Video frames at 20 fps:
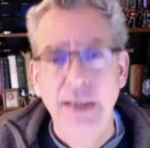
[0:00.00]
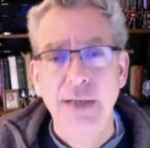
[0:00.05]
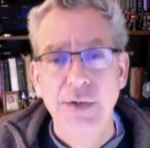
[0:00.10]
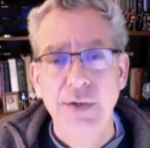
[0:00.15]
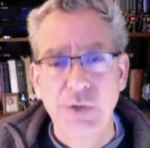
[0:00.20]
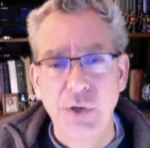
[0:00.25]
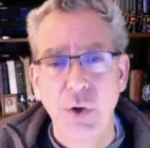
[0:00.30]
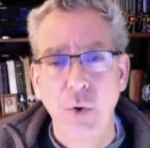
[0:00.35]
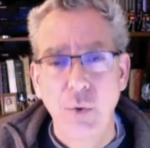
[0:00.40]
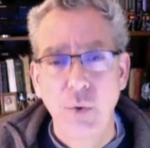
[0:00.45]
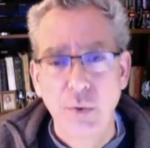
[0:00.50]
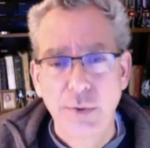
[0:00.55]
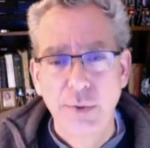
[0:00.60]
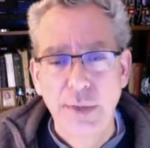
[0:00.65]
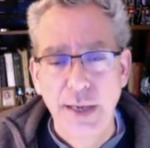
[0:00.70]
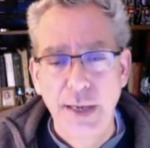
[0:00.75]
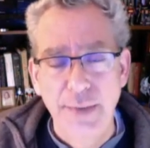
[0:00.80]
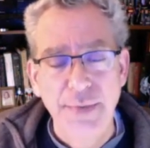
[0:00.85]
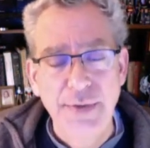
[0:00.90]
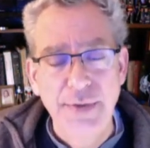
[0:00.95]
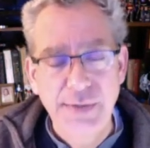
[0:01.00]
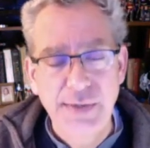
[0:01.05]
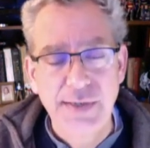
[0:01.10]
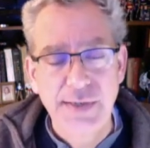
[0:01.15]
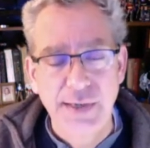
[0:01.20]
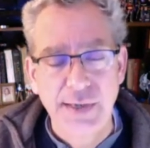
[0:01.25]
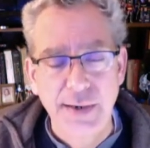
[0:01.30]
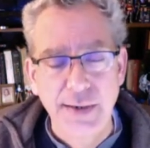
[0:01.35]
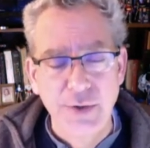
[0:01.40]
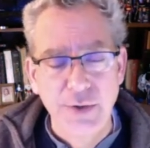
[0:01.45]
So yeah, this
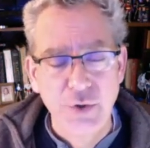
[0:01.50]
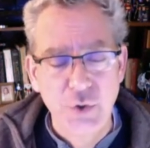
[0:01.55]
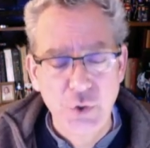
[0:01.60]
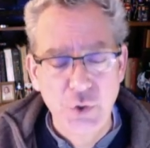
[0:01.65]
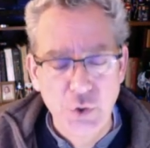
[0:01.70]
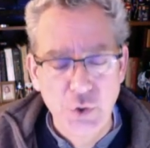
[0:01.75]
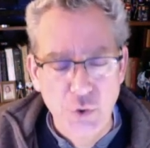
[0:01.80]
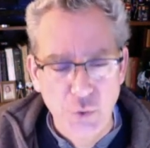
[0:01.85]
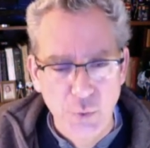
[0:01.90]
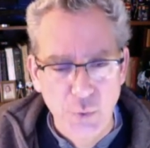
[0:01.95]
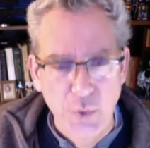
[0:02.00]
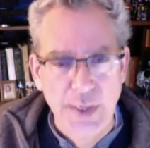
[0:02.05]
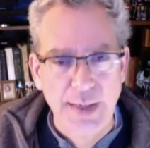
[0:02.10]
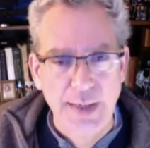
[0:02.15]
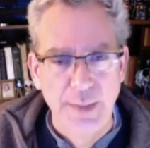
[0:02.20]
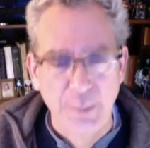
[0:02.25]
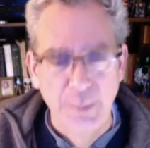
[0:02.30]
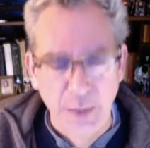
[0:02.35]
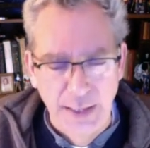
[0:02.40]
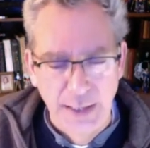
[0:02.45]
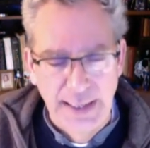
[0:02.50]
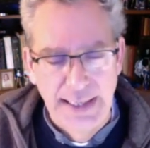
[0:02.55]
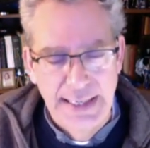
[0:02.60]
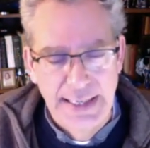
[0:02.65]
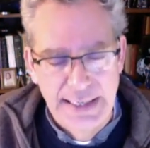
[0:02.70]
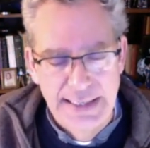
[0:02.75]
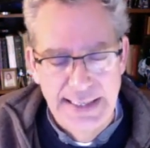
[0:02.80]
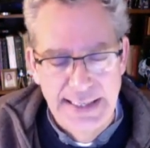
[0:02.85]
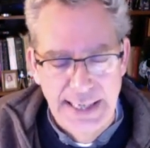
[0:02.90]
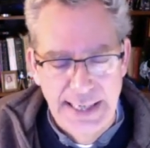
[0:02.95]
is an extremely
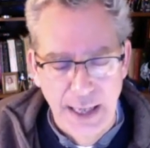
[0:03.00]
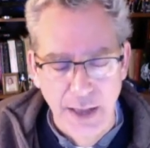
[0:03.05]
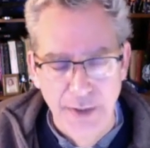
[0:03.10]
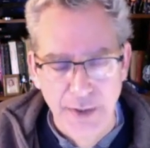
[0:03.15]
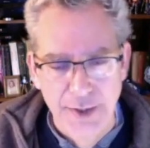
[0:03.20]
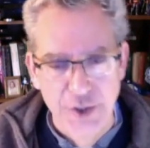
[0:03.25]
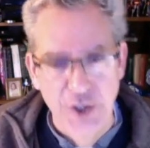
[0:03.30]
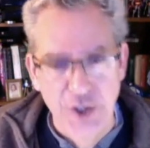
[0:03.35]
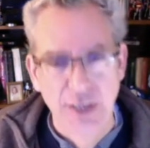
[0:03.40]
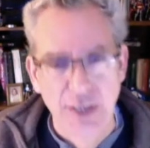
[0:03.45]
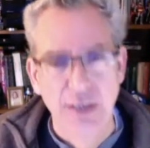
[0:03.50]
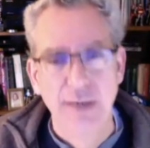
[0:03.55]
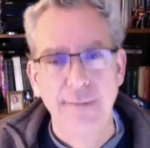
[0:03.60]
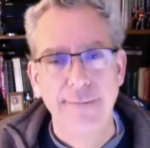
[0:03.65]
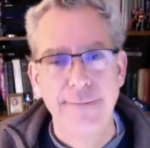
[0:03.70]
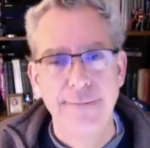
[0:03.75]
intelligent,